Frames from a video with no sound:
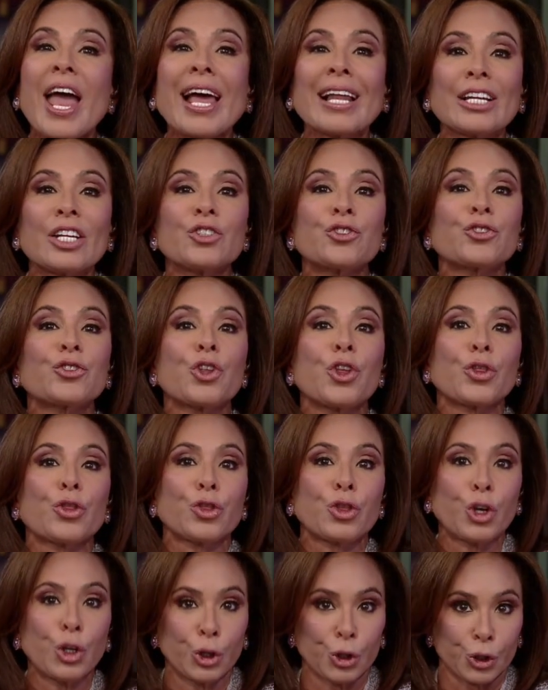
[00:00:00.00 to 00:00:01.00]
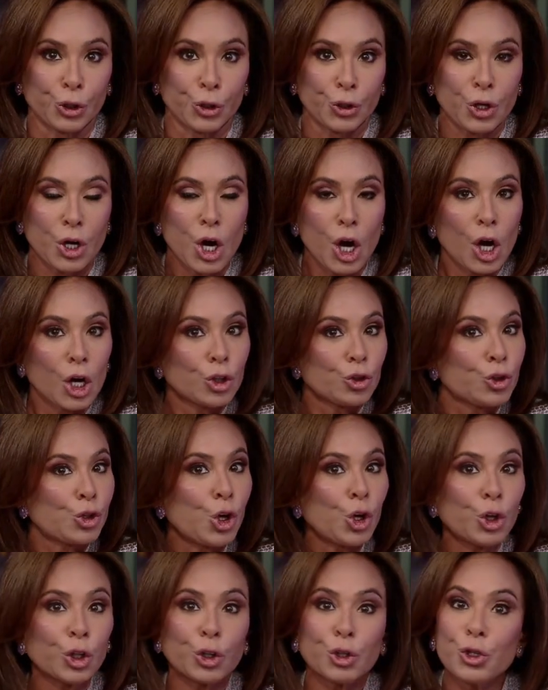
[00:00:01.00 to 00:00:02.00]
Ellis III,
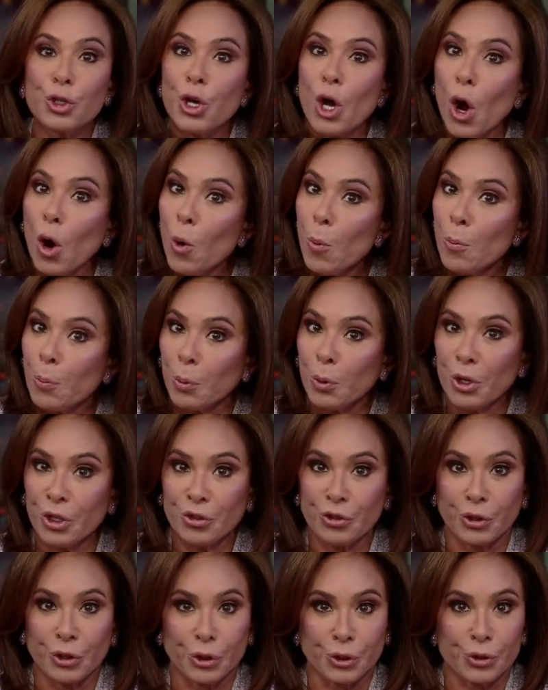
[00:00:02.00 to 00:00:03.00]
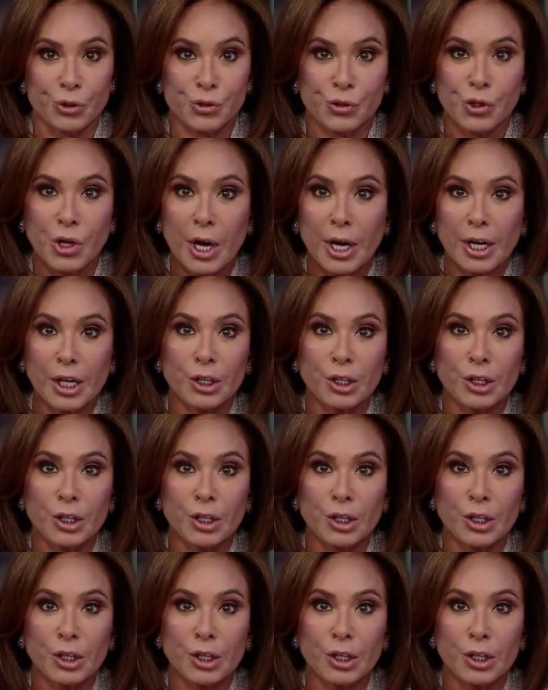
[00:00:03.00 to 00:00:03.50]
took no prisoners